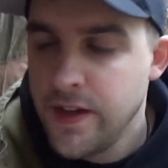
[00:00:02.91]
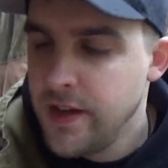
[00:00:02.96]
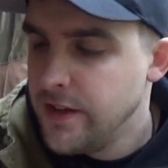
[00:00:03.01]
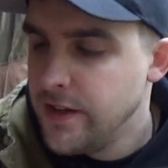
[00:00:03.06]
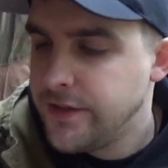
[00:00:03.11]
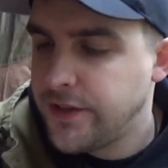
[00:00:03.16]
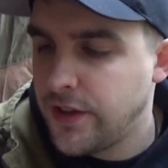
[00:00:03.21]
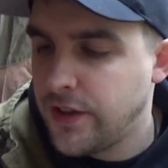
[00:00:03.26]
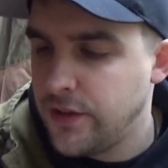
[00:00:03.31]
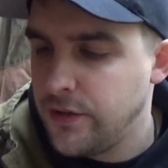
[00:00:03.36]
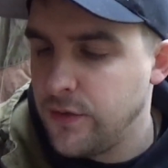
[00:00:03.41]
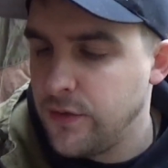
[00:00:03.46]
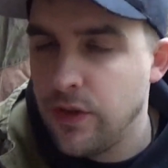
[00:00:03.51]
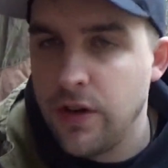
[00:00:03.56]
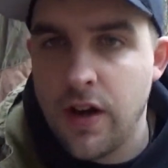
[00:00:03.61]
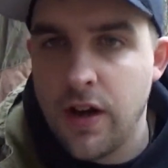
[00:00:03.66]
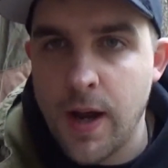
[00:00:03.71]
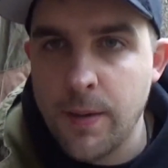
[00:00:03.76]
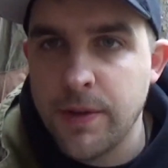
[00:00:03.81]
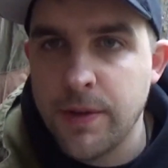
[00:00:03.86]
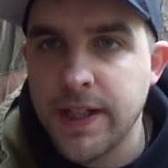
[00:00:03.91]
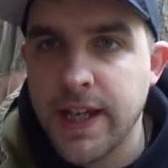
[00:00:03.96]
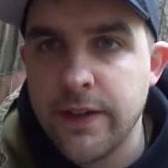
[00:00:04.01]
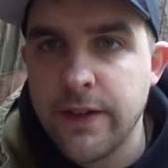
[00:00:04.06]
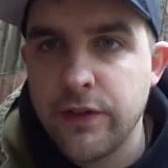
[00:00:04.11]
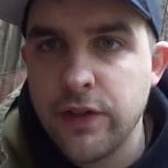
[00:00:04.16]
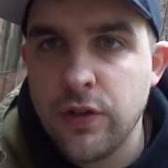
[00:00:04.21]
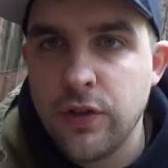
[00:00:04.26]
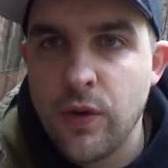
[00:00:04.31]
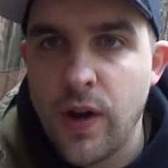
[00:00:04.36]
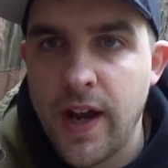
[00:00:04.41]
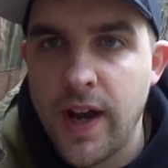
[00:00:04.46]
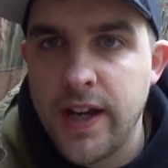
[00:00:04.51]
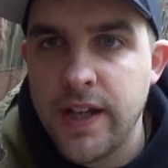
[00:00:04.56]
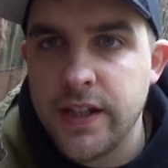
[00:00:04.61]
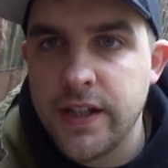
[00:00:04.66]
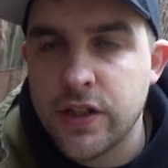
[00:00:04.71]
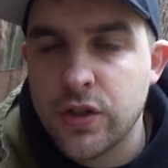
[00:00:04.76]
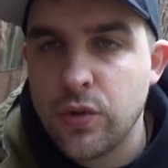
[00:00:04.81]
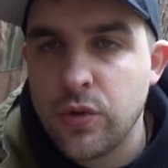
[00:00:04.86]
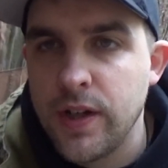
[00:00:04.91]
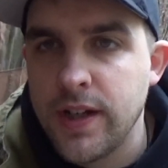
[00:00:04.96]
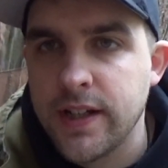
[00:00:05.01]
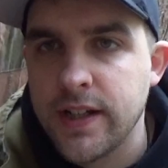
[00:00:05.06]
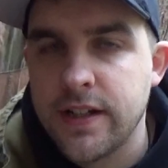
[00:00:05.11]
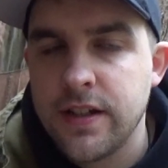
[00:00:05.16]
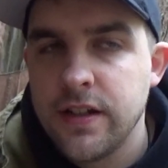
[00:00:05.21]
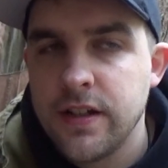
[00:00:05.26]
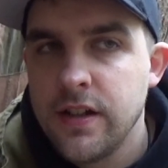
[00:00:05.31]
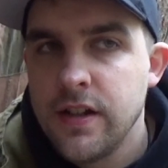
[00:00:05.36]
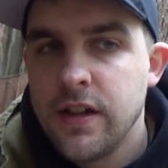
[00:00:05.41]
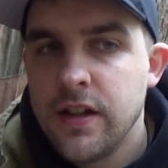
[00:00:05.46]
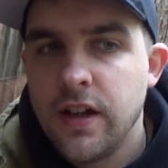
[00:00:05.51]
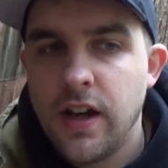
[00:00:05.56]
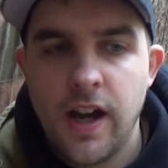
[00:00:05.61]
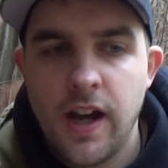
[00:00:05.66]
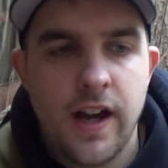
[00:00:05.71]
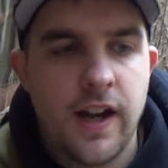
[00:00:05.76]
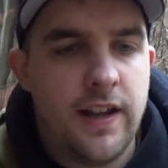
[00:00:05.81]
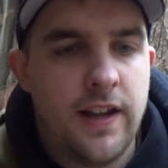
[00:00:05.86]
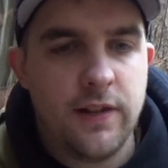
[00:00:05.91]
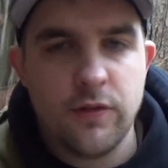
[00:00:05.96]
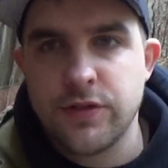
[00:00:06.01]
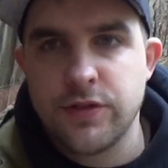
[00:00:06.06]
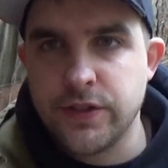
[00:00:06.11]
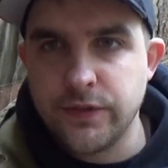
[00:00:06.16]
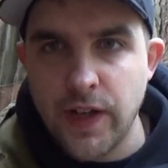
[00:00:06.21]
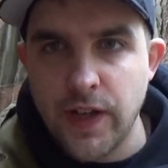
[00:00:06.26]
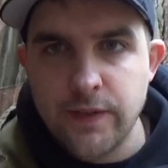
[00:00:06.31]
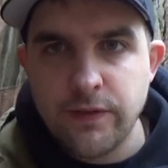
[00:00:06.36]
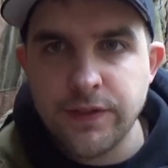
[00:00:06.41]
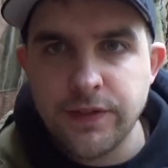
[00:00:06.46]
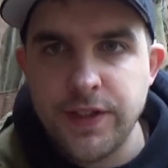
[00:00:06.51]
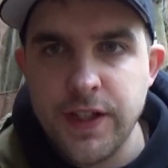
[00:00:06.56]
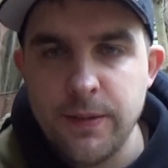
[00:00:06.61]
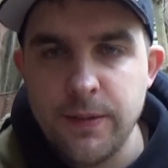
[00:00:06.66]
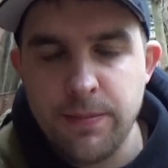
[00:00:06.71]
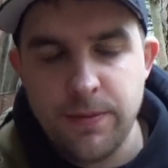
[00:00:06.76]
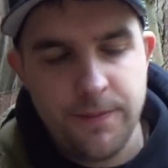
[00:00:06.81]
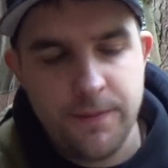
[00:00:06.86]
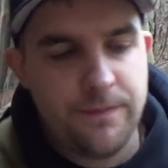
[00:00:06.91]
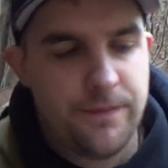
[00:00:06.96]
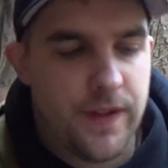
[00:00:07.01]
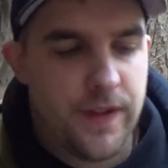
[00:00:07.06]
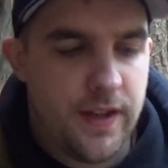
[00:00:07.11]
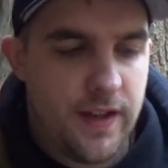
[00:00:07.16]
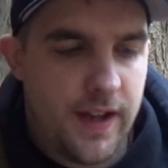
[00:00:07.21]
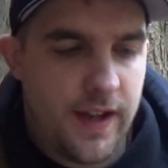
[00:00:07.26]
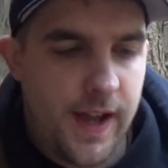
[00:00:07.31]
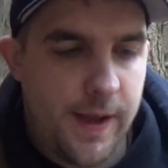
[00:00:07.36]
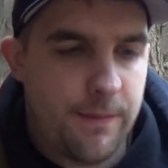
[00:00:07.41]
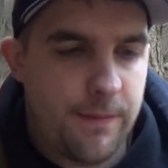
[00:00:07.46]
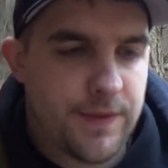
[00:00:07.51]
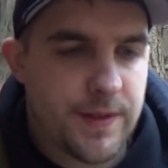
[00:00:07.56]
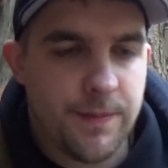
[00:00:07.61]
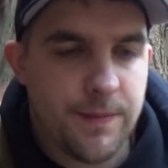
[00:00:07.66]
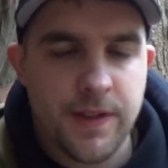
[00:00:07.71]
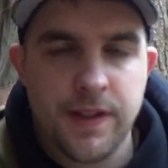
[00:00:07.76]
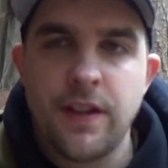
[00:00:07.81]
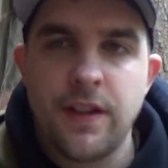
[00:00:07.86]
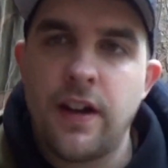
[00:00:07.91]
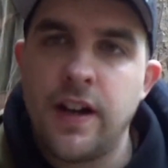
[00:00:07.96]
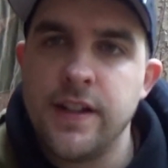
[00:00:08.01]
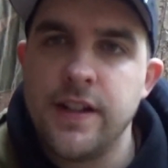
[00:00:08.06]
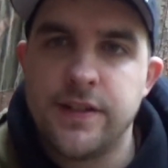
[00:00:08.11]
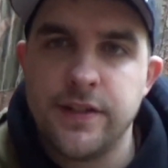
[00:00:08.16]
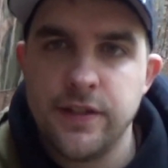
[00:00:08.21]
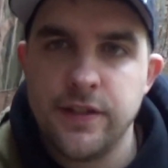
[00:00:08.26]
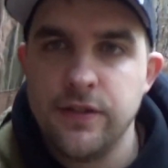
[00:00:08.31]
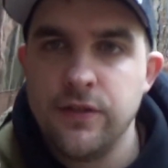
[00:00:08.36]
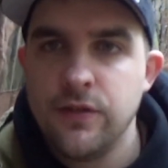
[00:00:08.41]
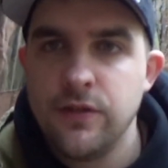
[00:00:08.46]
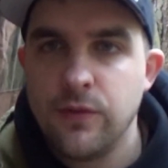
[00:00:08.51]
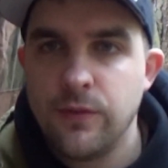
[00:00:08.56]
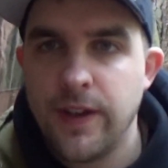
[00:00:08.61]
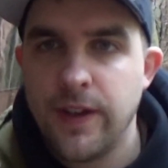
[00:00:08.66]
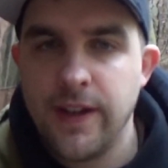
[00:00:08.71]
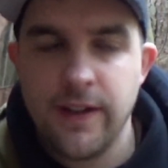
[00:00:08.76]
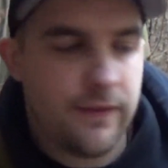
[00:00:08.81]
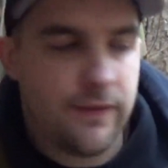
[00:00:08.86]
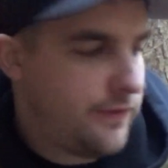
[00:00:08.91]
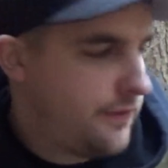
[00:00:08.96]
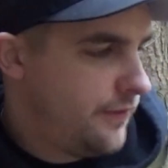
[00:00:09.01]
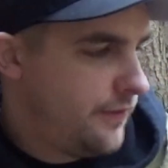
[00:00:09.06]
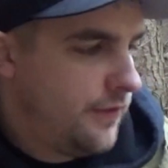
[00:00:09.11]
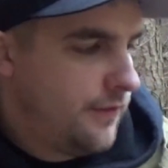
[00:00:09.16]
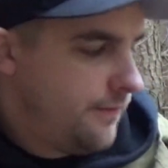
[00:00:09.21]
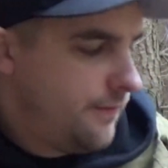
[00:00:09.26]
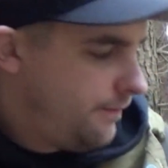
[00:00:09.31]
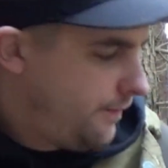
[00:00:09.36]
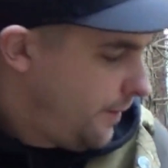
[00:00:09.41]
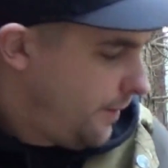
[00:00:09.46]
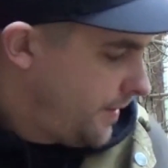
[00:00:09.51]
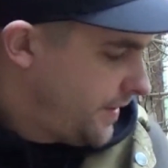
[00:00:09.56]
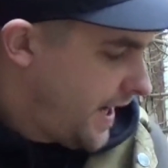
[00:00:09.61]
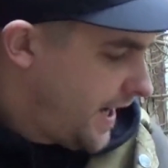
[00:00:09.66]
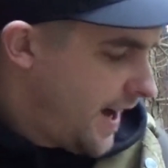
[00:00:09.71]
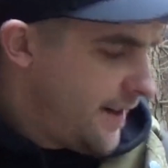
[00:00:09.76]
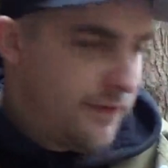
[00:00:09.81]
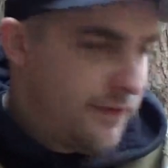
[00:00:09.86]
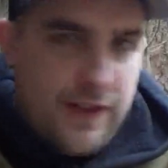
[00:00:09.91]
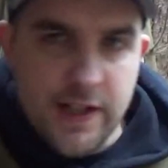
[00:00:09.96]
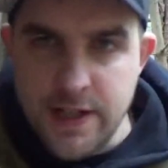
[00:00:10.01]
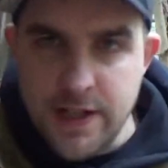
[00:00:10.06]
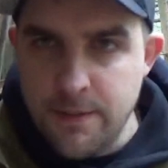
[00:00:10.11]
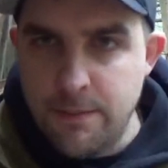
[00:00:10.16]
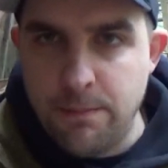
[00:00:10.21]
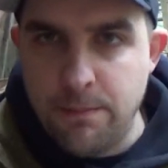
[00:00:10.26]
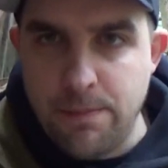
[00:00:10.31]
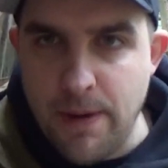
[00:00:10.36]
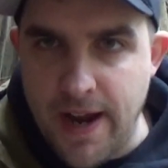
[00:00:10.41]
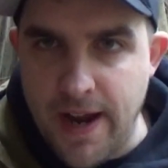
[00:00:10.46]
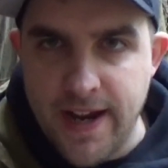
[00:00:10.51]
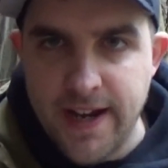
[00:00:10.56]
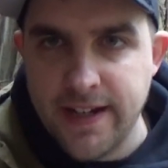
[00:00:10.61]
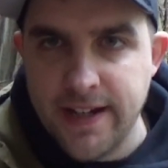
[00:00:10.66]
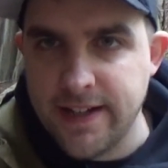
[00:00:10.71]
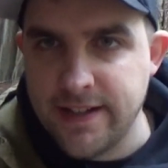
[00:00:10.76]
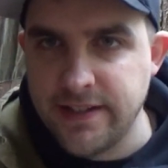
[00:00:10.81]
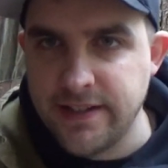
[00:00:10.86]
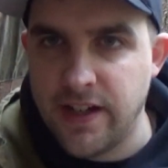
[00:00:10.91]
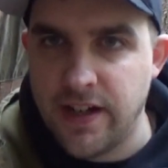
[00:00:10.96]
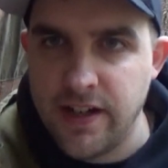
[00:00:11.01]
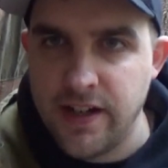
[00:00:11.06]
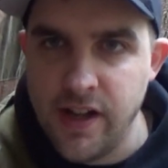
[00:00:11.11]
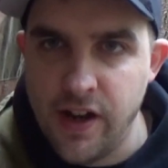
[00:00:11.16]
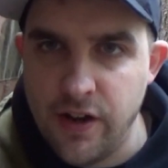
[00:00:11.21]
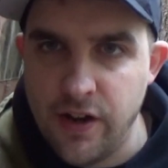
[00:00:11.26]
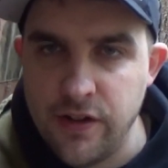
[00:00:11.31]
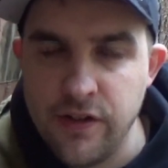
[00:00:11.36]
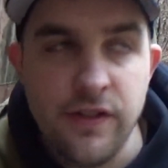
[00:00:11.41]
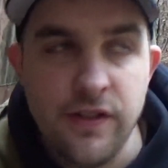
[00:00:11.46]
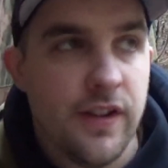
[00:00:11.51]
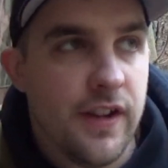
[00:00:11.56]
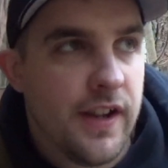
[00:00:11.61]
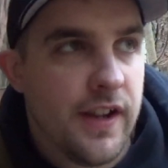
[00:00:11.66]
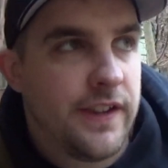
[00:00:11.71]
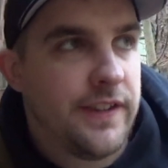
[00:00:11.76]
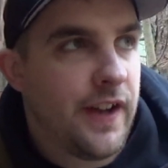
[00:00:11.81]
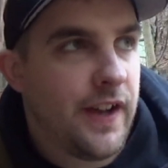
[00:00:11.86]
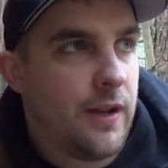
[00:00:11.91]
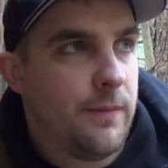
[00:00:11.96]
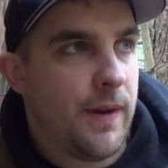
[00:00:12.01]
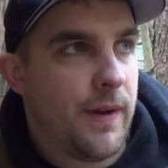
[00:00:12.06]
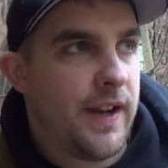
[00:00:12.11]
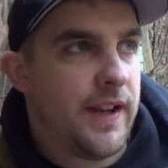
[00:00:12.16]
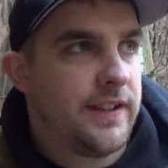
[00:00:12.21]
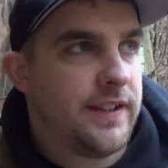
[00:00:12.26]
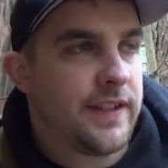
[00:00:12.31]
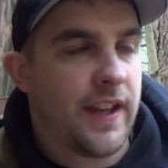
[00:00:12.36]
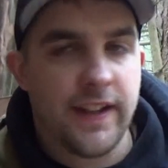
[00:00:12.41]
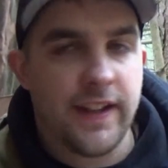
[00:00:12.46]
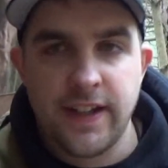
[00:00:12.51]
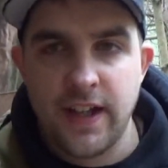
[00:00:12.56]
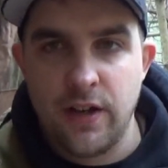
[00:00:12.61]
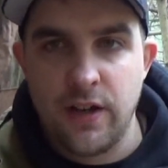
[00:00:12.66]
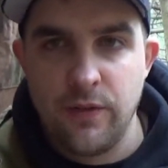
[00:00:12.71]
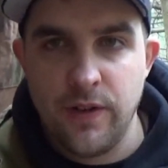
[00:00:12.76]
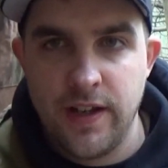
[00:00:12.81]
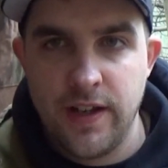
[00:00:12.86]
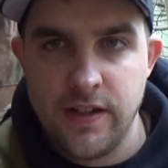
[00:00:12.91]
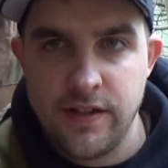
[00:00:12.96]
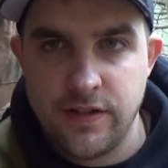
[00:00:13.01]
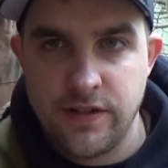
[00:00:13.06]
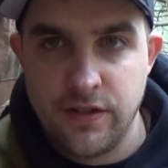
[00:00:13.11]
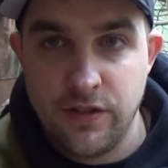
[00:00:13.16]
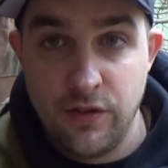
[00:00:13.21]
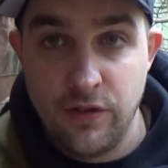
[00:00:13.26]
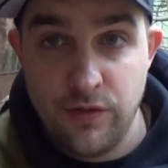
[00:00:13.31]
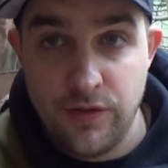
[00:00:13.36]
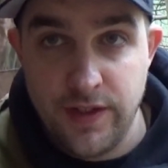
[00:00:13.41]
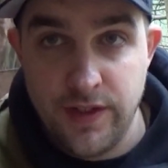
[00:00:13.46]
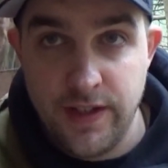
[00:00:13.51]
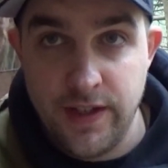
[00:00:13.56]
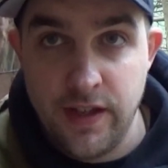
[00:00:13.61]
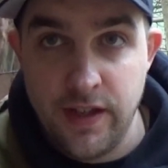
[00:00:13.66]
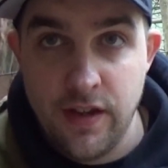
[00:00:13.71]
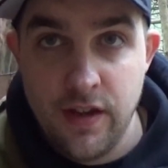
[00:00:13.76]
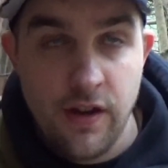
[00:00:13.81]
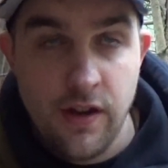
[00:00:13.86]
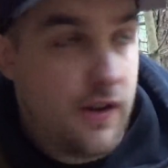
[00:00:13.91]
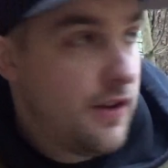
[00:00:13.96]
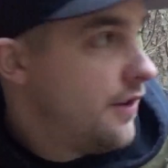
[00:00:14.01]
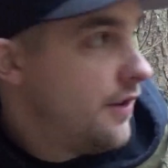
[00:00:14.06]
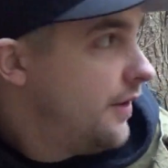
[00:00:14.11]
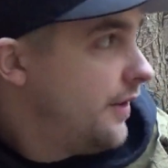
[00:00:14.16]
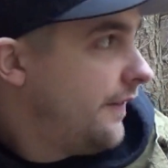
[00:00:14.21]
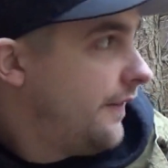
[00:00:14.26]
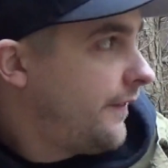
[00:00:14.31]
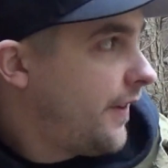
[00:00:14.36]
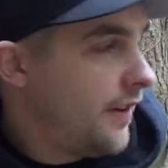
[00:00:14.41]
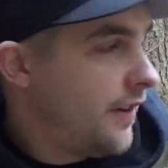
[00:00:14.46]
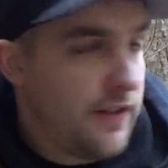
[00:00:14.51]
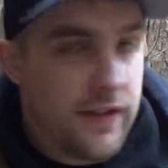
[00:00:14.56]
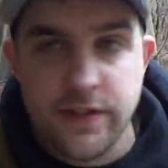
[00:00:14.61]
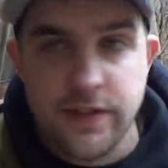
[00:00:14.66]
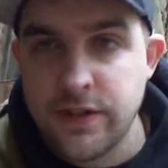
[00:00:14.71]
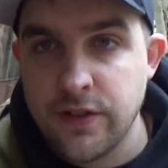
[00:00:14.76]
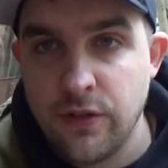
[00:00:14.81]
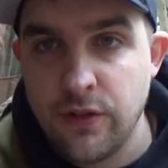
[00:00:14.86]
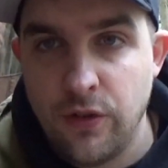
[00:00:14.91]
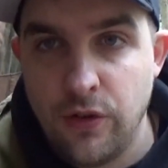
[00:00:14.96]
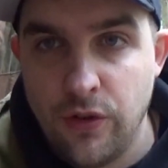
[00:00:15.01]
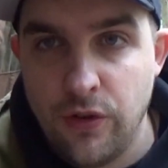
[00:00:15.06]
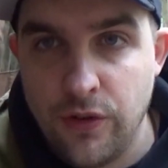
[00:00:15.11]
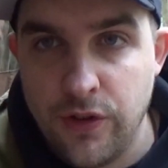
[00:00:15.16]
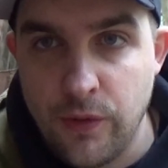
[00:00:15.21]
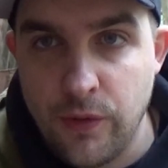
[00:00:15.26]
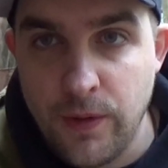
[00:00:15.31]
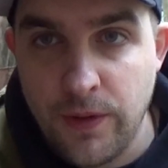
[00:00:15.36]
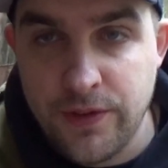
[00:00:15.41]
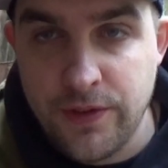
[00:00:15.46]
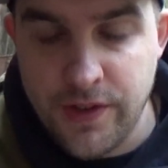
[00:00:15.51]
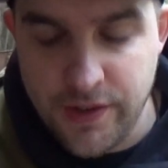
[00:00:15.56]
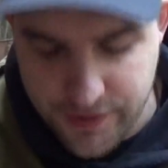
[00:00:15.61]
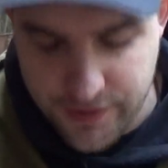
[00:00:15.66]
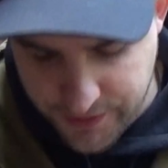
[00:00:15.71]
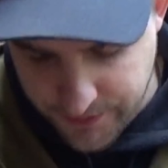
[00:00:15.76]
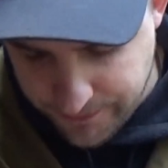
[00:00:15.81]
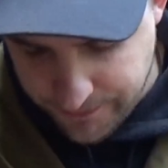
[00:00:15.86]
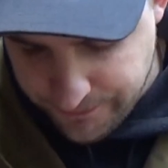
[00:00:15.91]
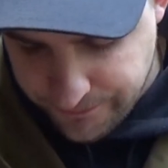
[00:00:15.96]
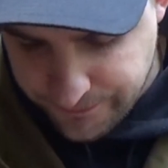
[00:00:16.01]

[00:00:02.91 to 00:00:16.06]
So I'm going to give you a quick little survival tip, something that I do with pretty much every bag that I own that I may take out into the forest or the wilderness.